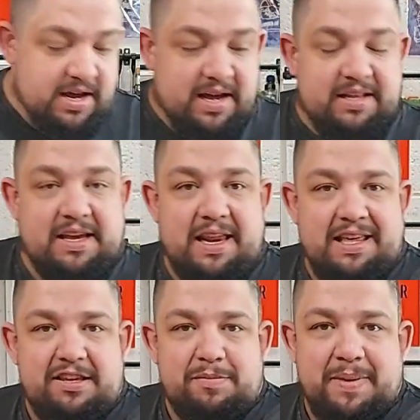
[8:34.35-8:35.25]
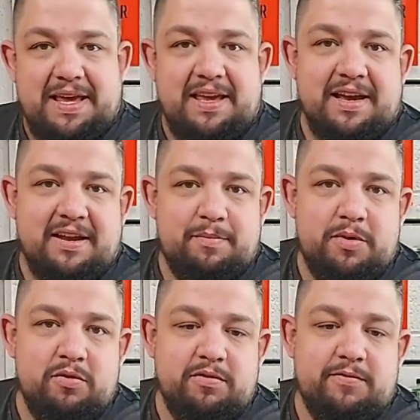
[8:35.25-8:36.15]
and crispy and
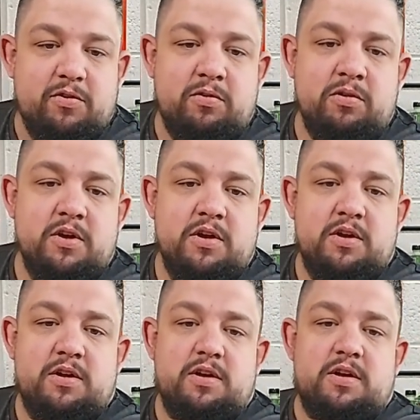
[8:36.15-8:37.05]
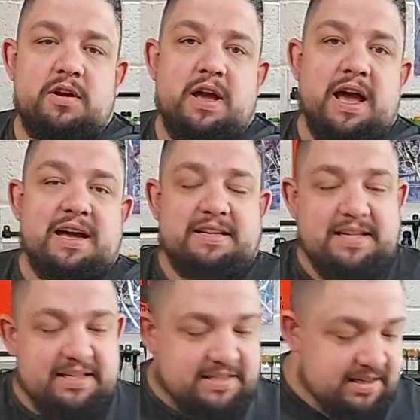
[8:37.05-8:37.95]
beautiful and
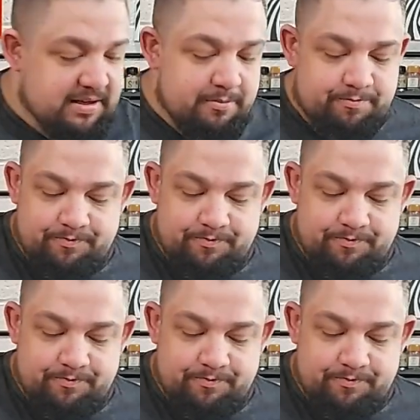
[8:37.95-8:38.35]
tasty.